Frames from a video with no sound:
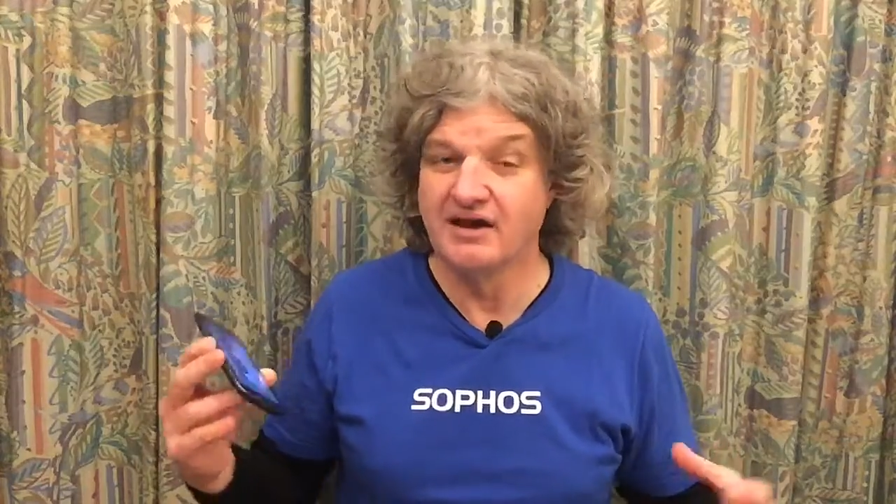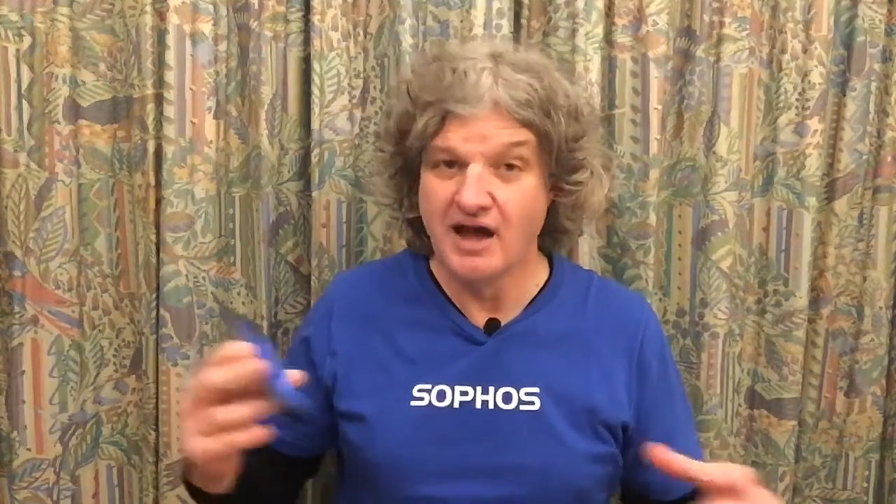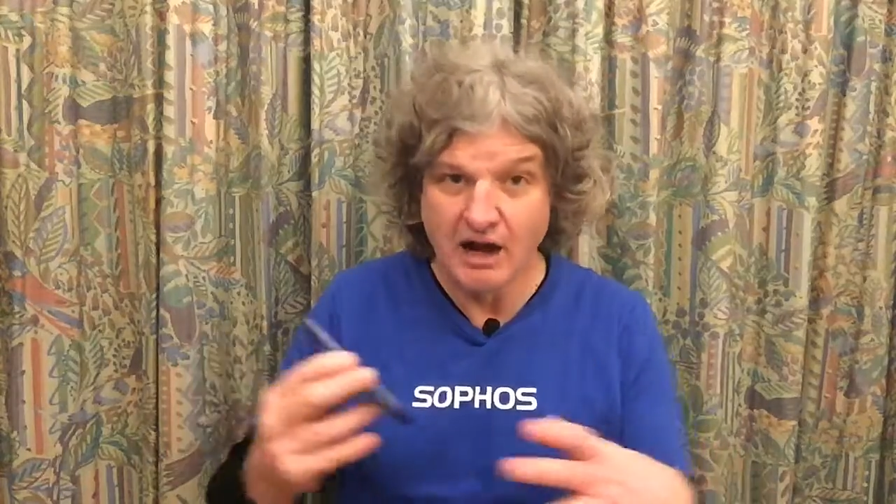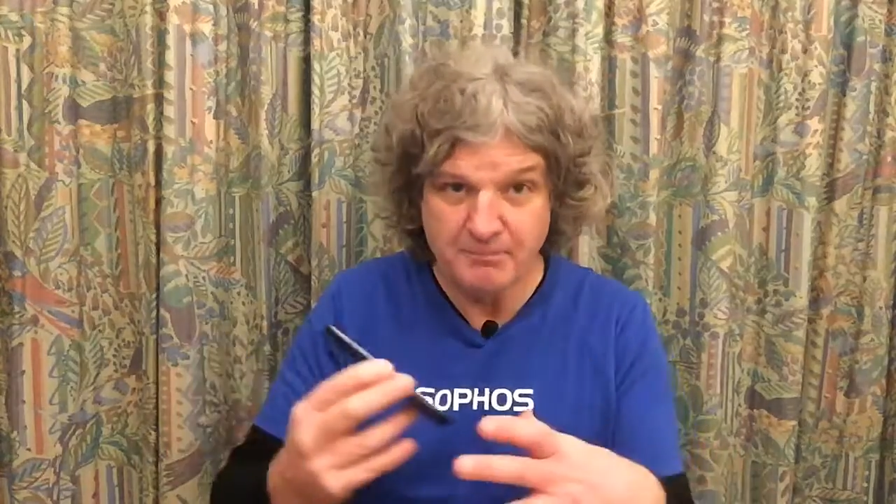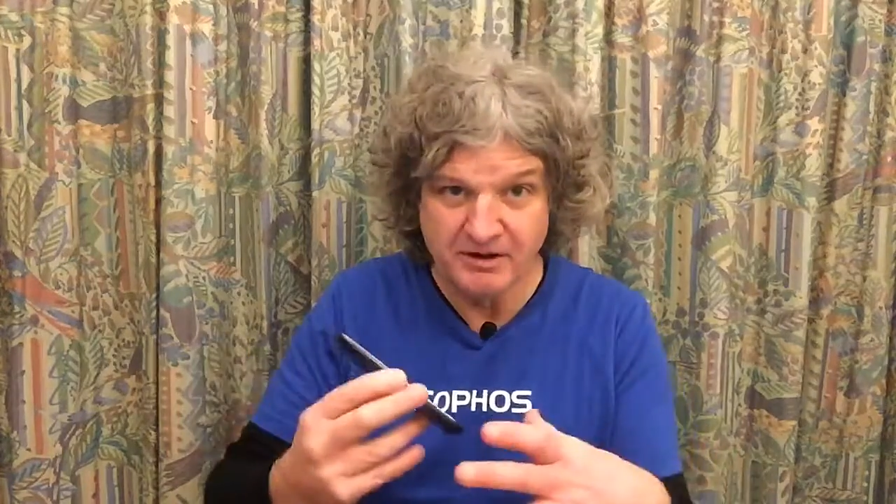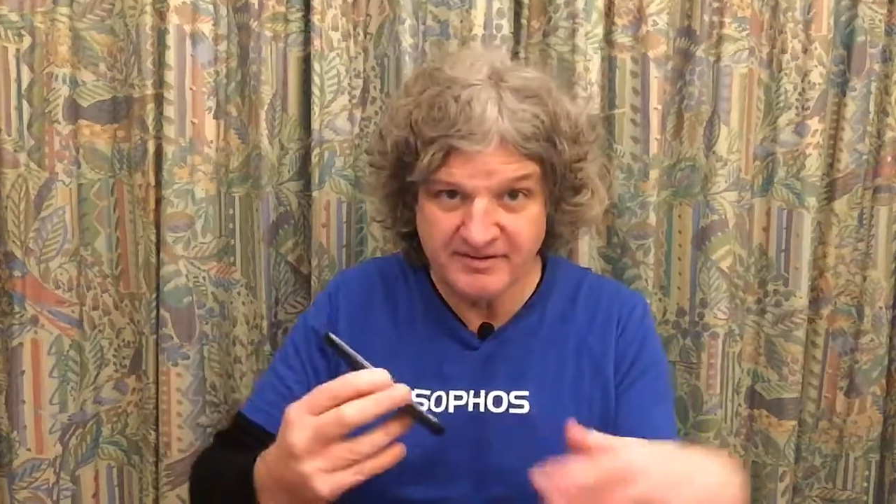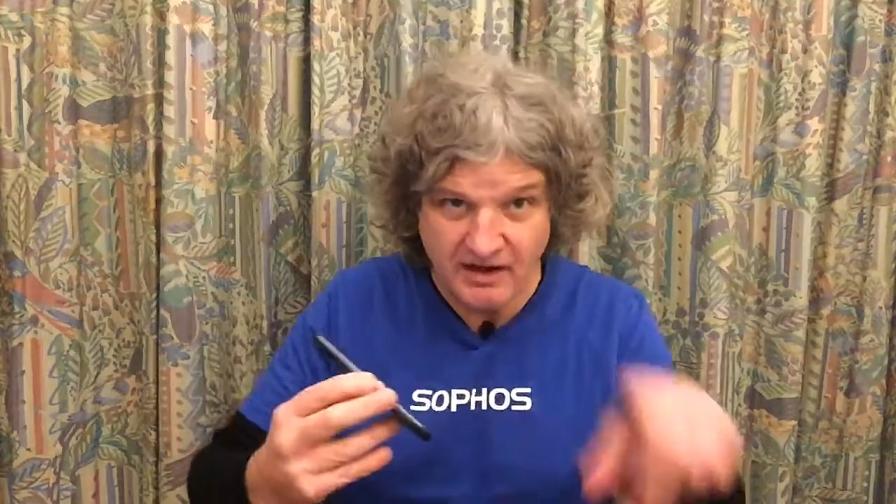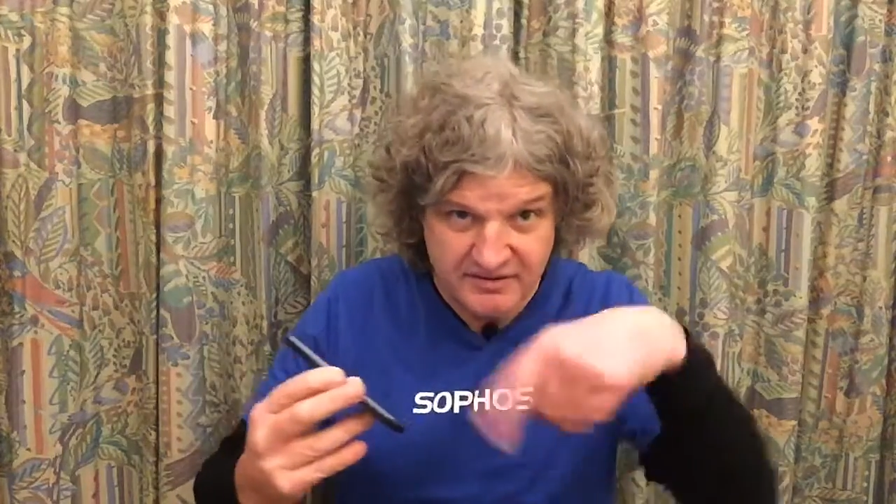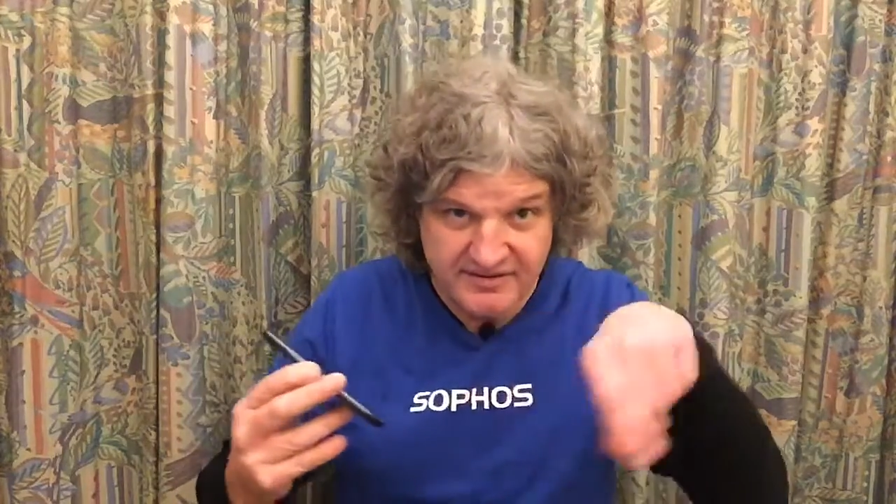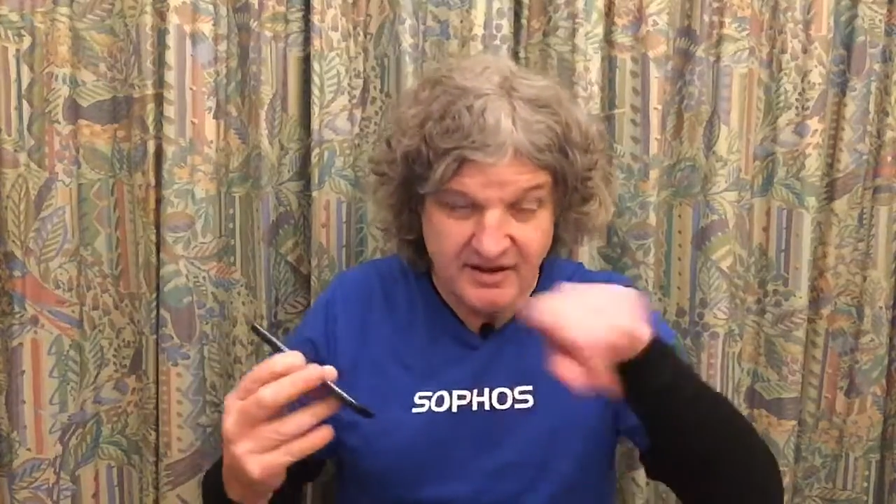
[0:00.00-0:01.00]
Our
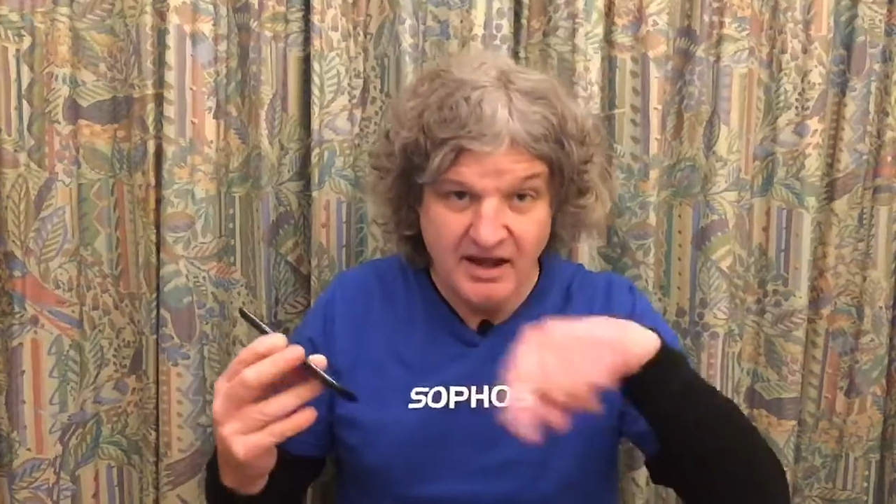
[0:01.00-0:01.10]
postcodes